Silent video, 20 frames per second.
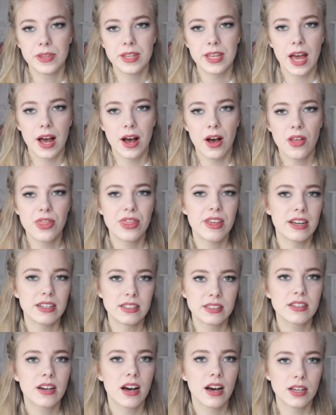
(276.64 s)
yeah, on
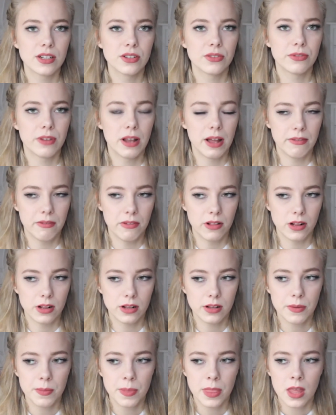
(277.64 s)
that kind of
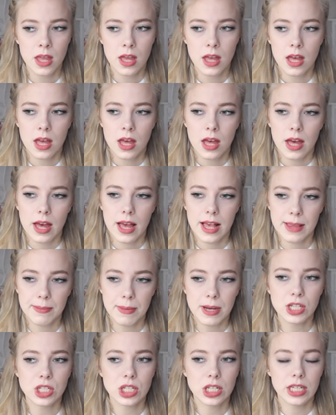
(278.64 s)
level,
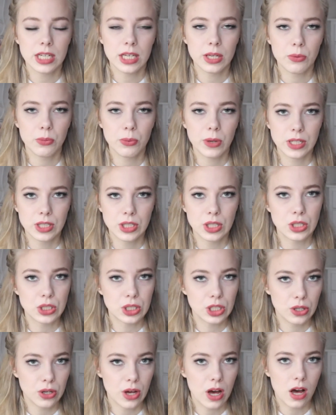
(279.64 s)
especially when you
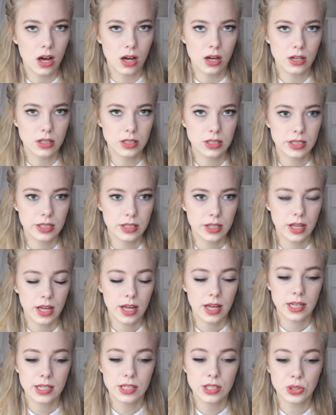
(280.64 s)
do art.
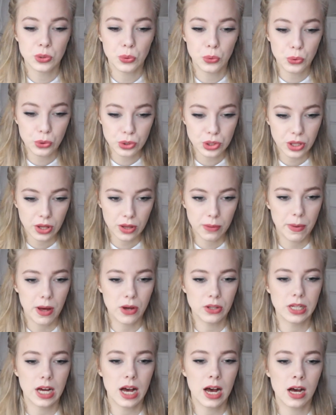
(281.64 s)
And also
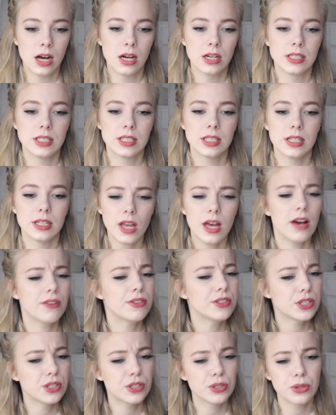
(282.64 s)
about art,
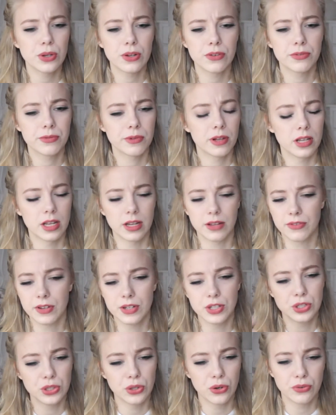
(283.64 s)
after you have like
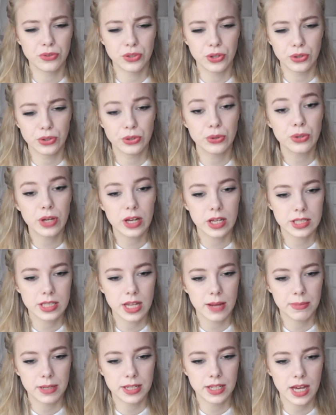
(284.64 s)
finished off your UCAS
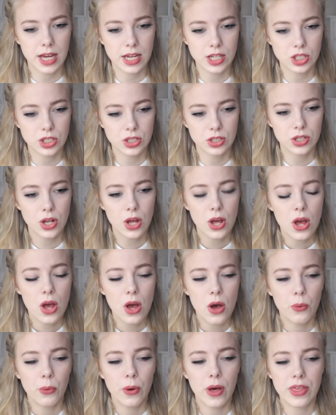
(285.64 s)
application,
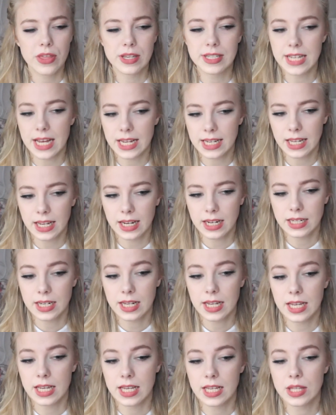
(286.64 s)
where the deadline
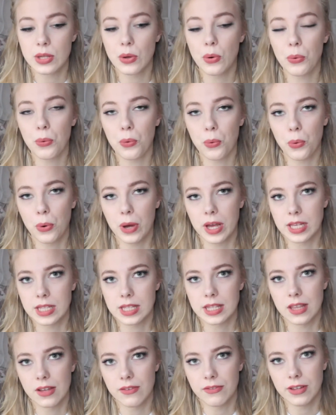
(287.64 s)
is always
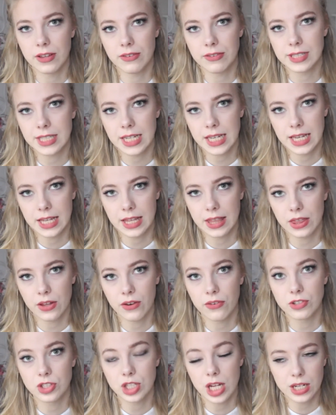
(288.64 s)
the 15th
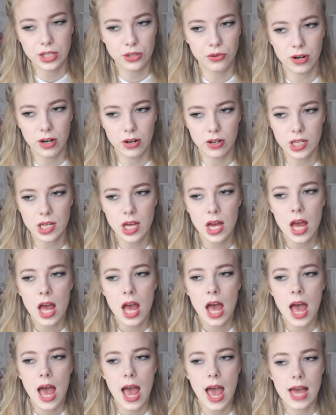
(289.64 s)
of January,
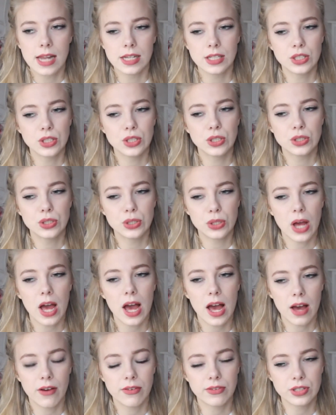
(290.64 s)
and you do
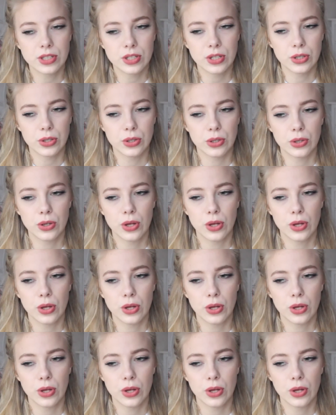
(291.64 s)
have to